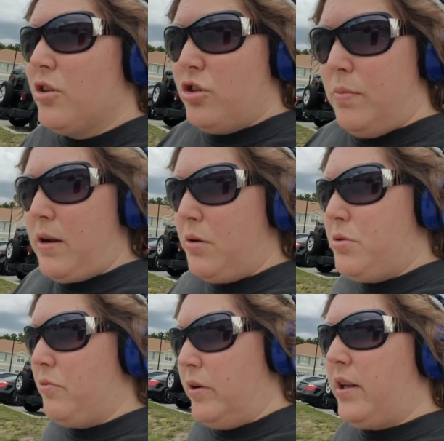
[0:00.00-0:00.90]
do my
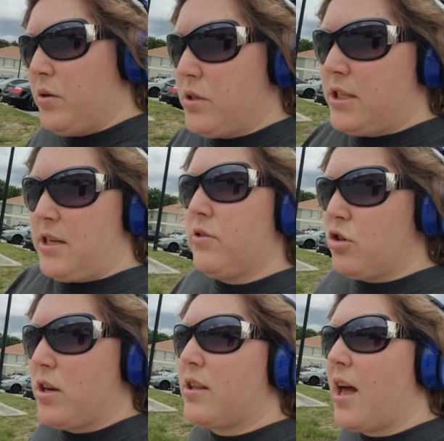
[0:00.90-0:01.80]
YouTube videos and
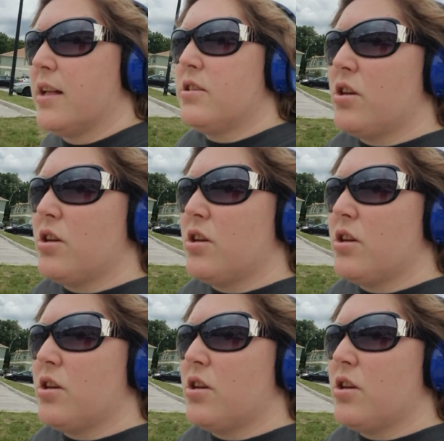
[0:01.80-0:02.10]
stuff like that.